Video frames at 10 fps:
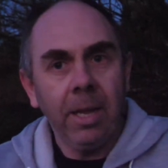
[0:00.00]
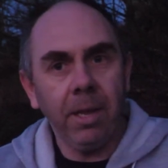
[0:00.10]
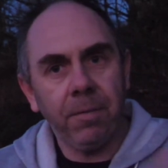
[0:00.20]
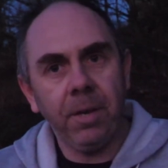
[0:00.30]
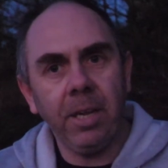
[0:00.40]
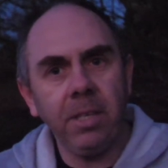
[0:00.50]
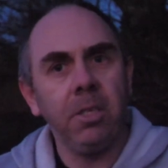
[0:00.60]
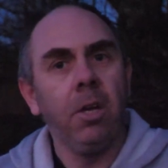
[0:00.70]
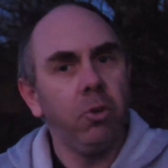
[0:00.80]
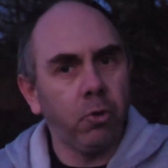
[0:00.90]
If it
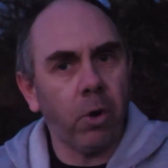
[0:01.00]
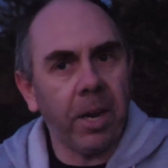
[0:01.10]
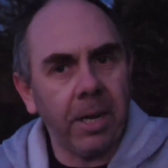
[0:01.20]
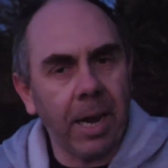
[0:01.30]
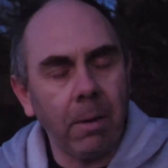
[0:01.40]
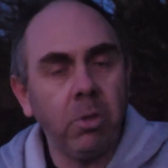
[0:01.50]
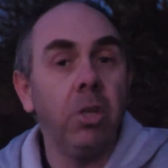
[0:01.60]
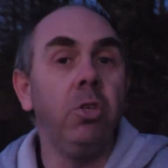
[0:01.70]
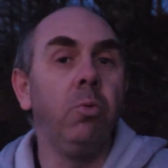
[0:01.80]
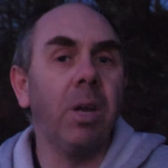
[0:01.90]
is, try it out.
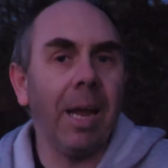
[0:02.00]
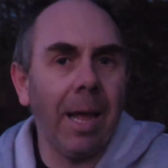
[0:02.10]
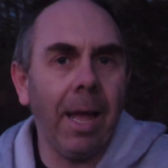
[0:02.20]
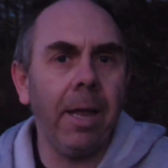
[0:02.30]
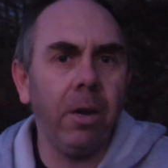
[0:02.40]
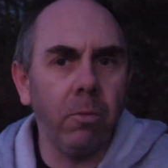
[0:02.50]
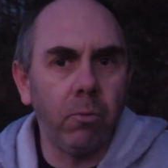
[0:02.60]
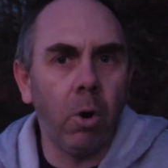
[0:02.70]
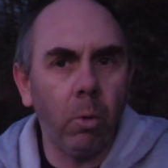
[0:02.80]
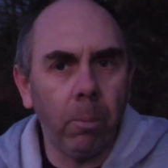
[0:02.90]
You can
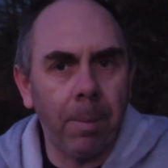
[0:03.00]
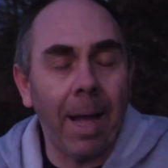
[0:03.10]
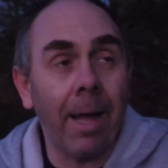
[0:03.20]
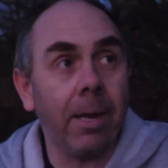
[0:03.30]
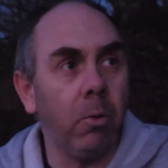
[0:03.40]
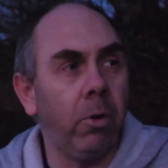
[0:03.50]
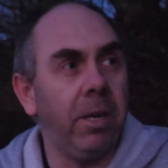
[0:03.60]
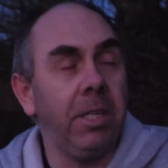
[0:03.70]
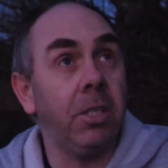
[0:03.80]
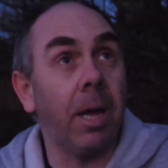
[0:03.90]
roll back, or
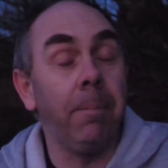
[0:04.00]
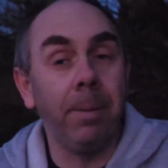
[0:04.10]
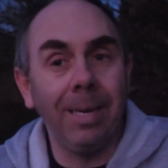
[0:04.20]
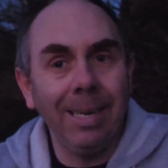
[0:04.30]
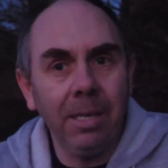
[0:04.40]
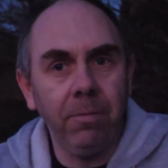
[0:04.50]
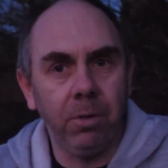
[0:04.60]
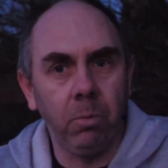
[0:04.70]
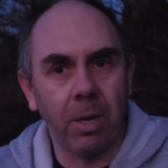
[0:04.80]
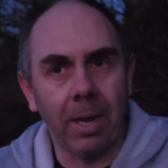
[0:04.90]
at least I believe
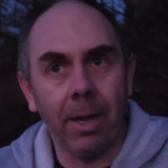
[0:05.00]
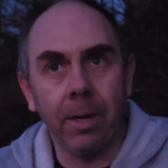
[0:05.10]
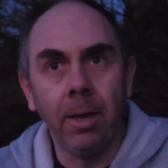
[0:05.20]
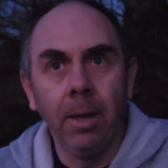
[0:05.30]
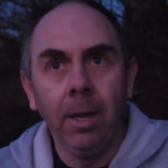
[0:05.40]
you can.